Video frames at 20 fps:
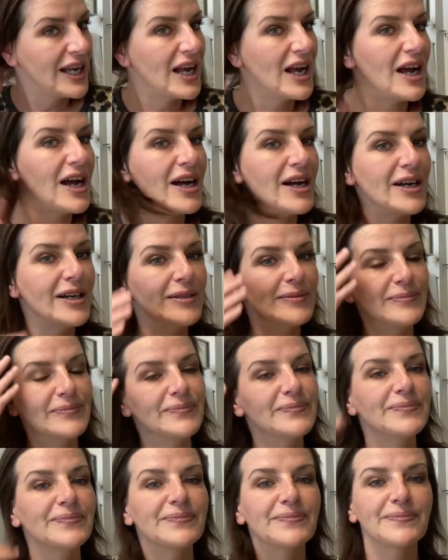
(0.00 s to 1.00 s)

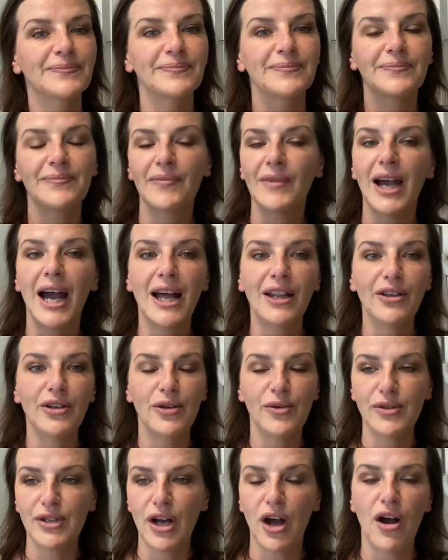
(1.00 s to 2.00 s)
I
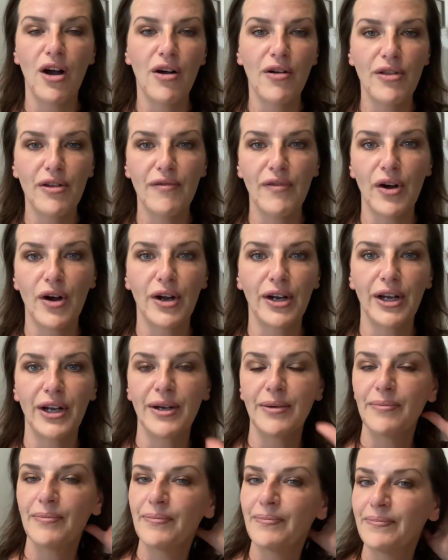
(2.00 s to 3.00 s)
lose all the
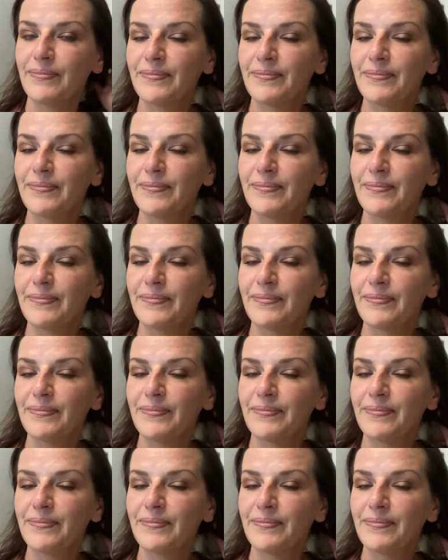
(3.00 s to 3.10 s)
volume